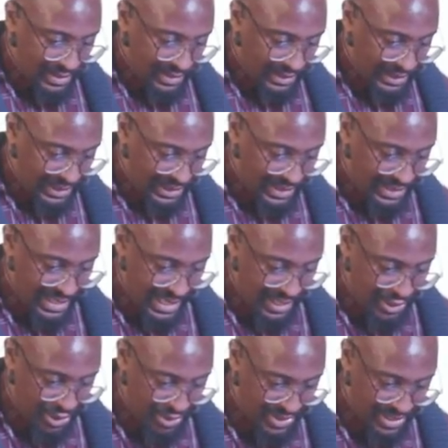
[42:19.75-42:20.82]
Gideon's dad
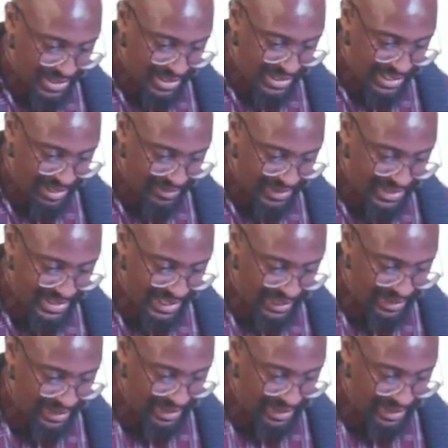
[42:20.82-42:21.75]
chooses to save his son